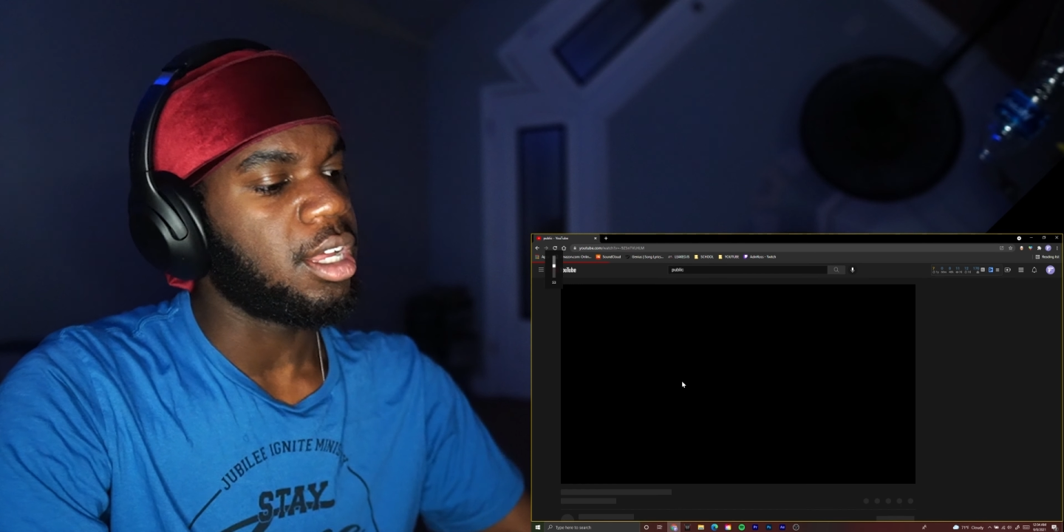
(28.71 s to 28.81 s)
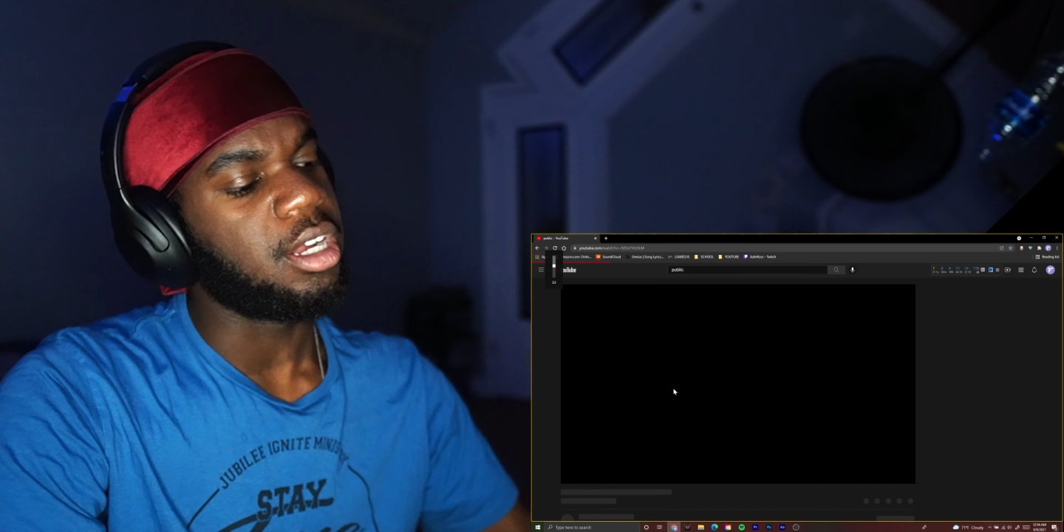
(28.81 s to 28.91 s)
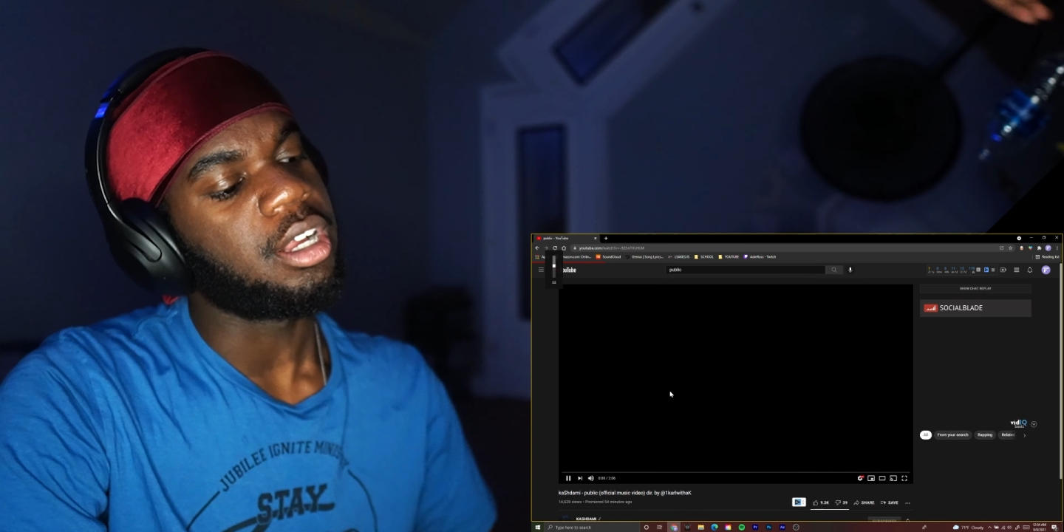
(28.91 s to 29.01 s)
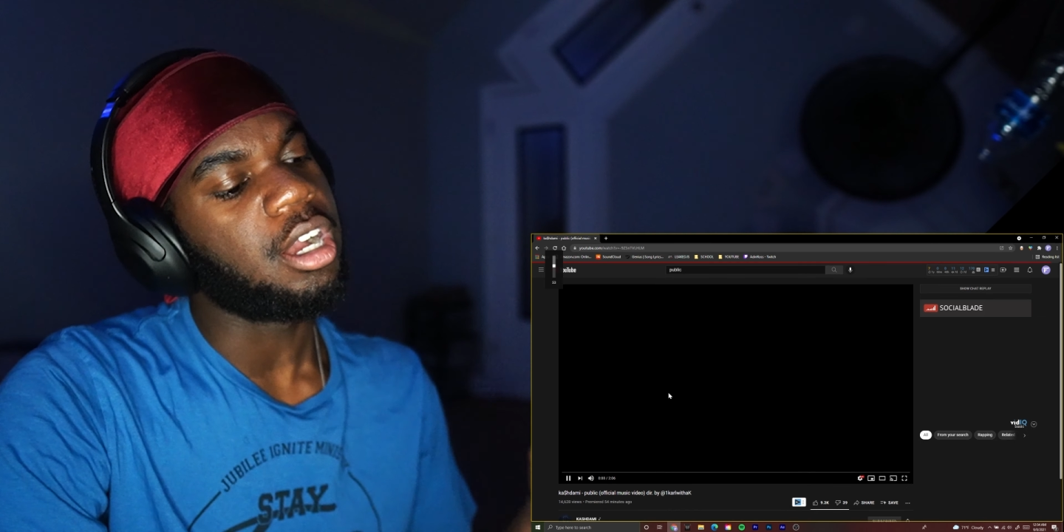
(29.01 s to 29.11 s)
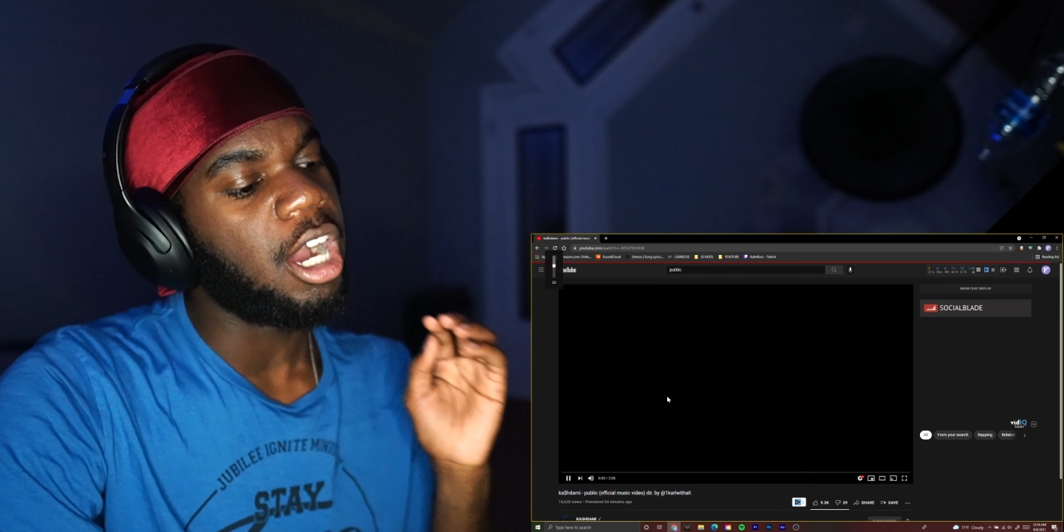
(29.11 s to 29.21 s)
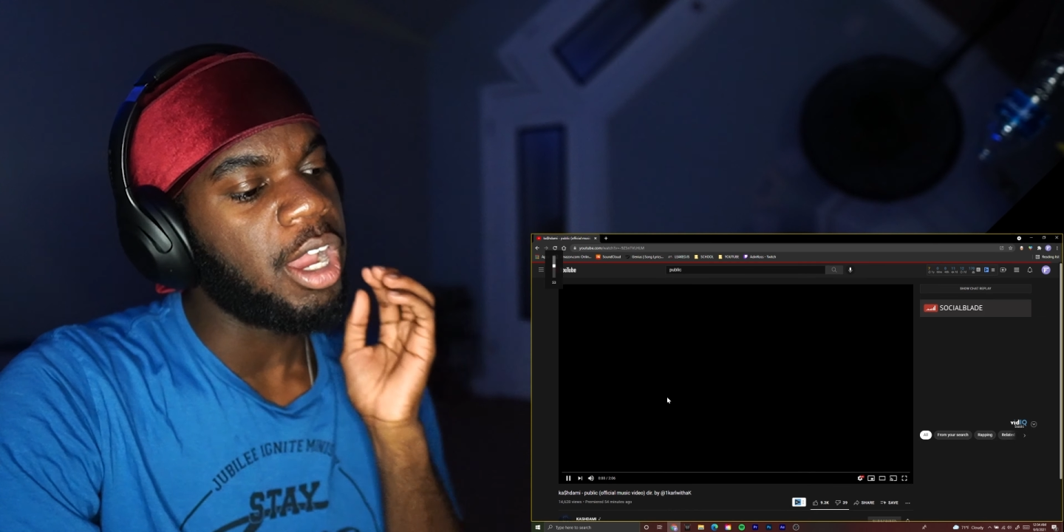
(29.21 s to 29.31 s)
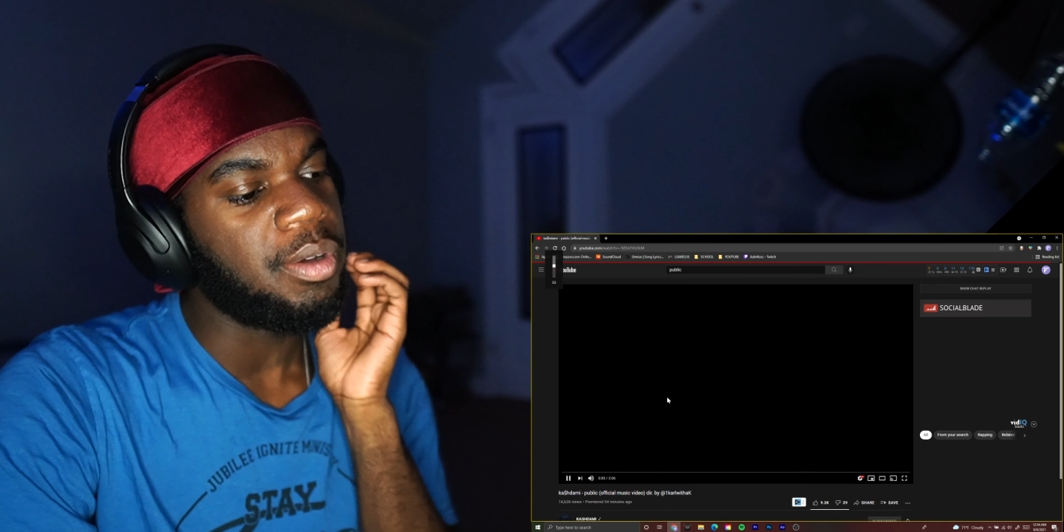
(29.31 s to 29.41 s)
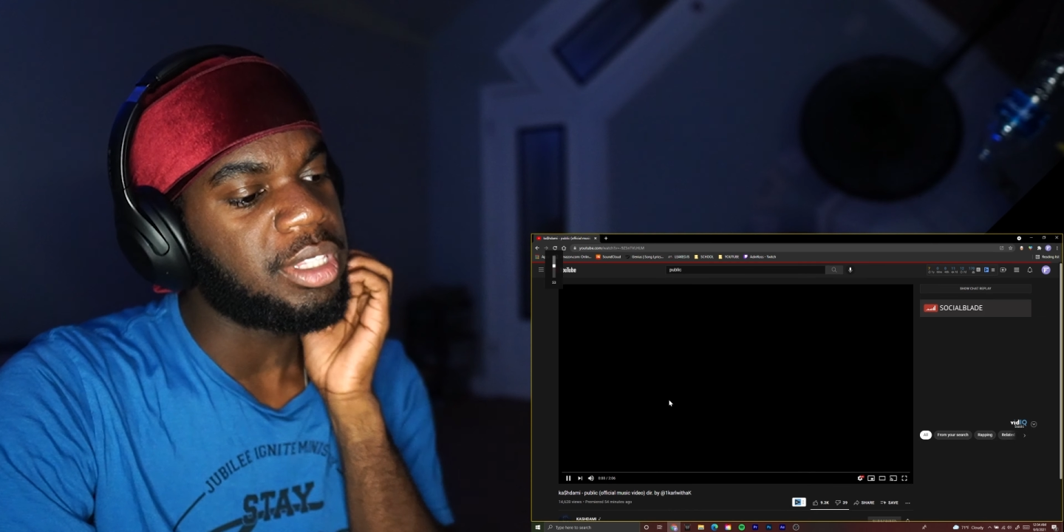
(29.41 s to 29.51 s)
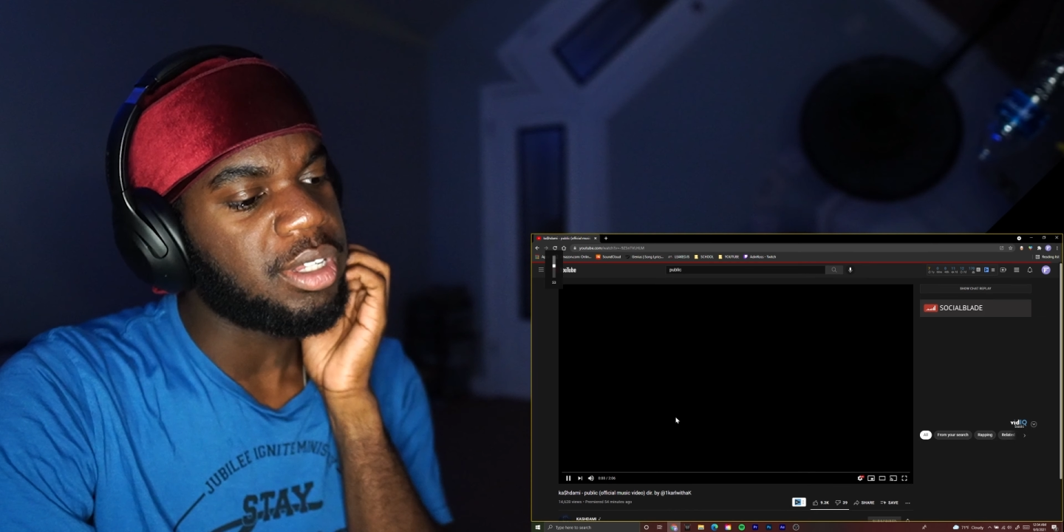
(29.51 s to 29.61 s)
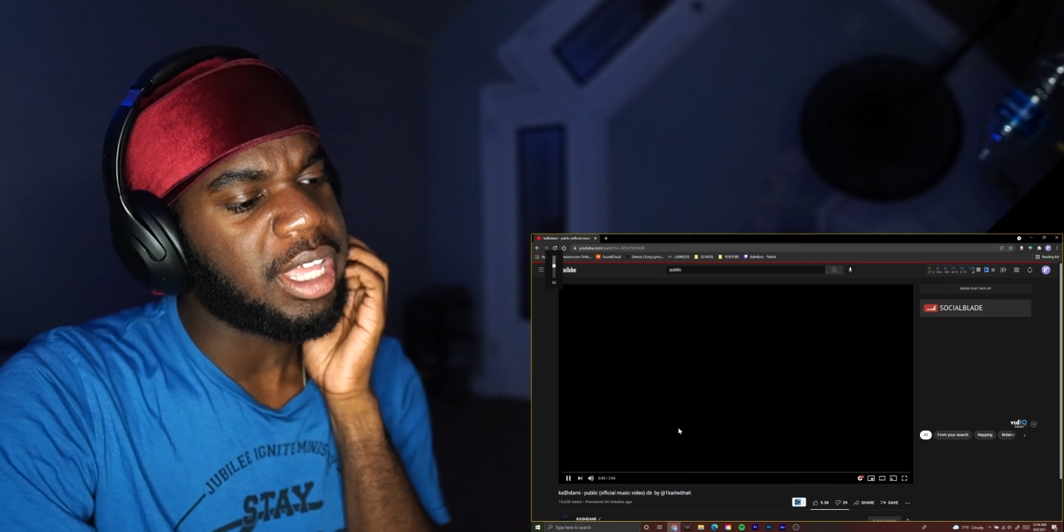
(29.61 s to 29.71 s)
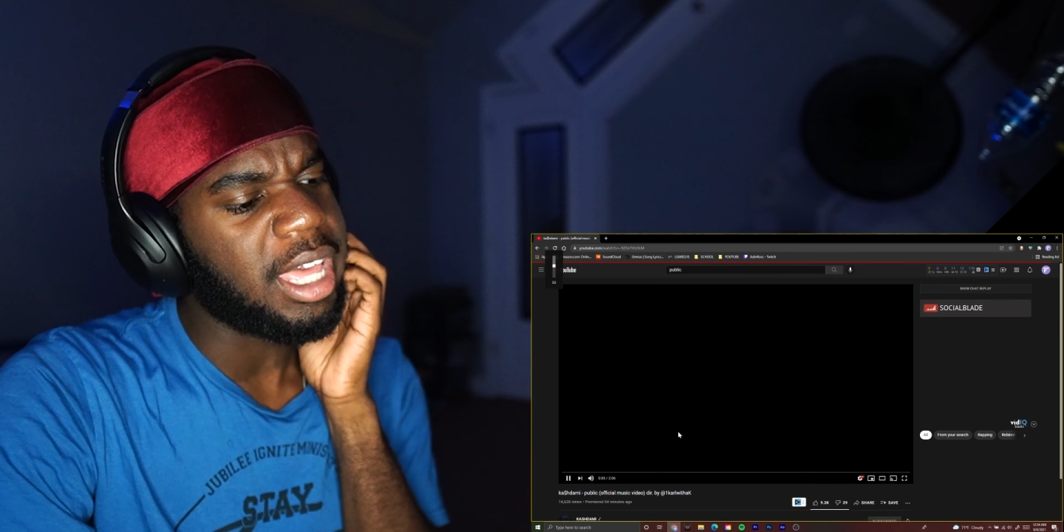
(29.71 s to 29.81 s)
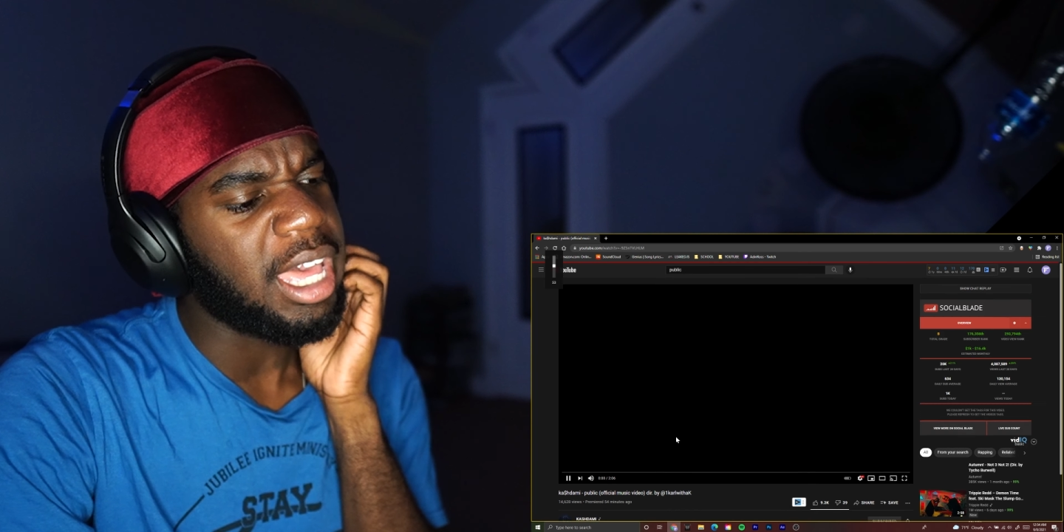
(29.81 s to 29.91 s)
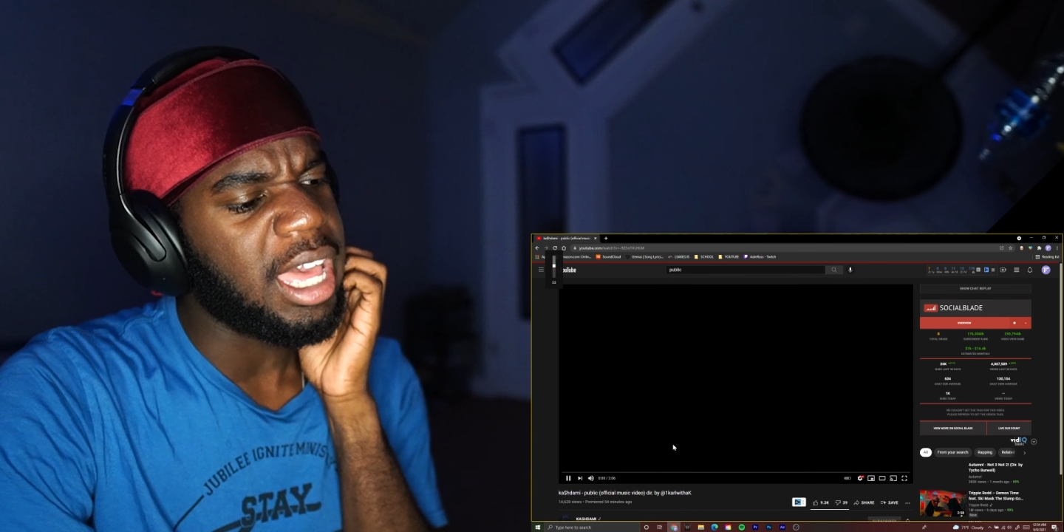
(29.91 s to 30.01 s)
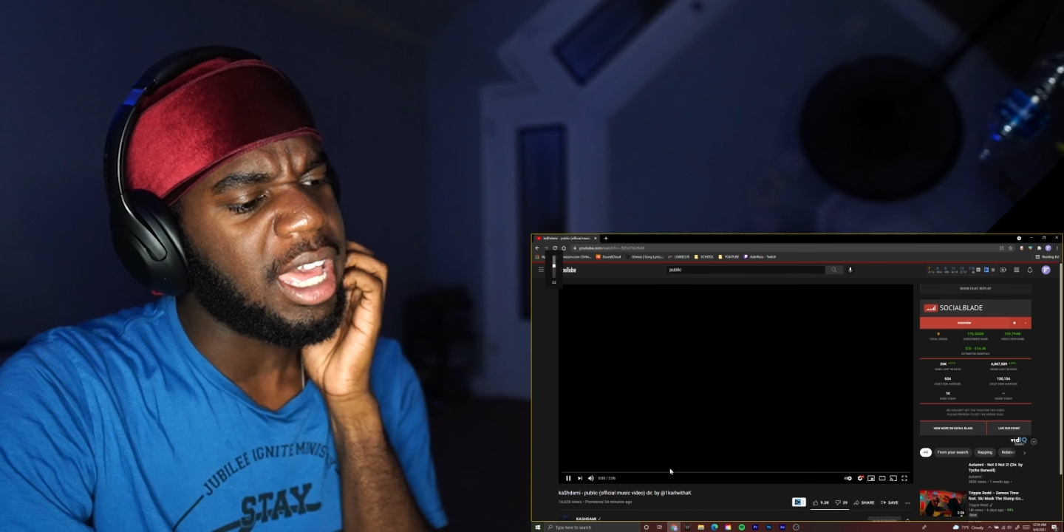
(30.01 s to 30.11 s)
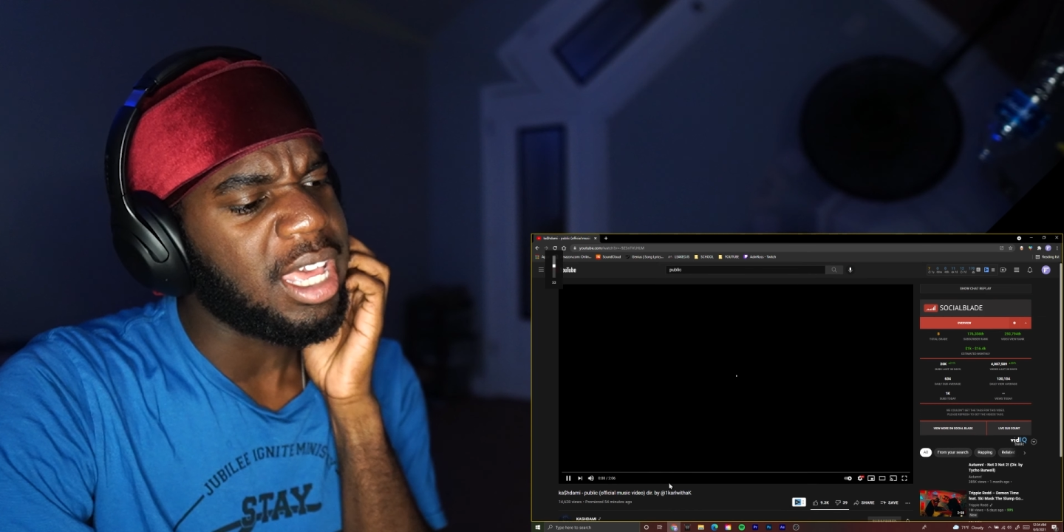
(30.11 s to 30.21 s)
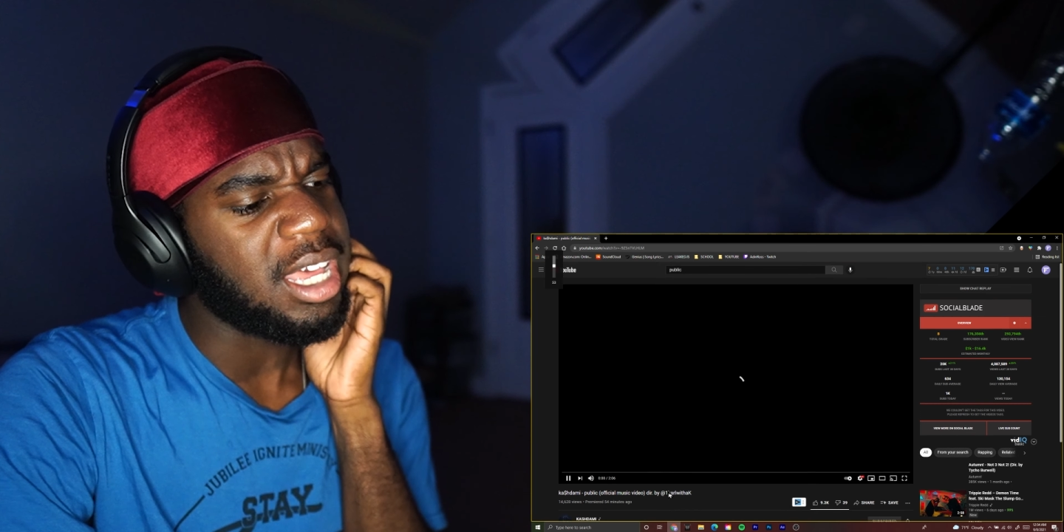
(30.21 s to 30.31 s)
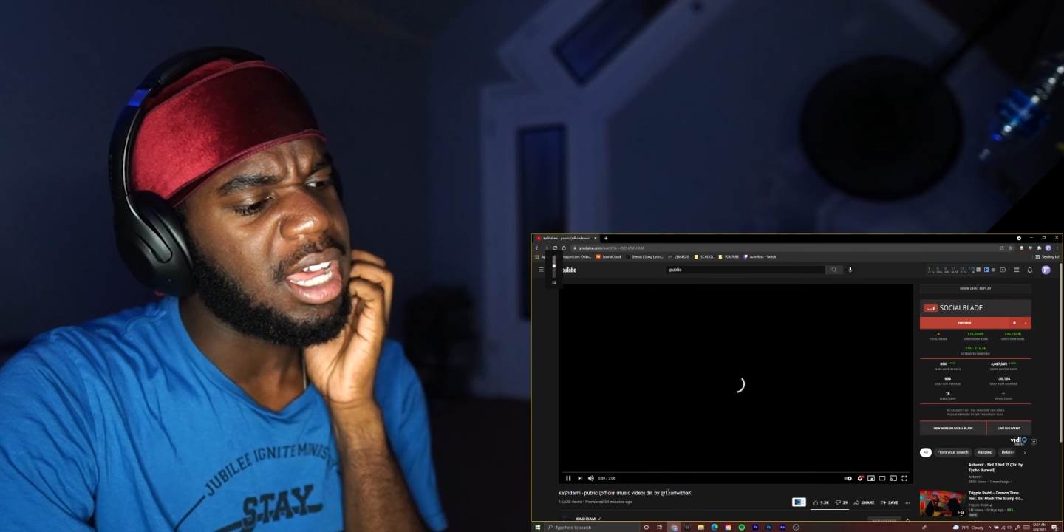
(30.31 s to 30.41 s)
or Kari with the K.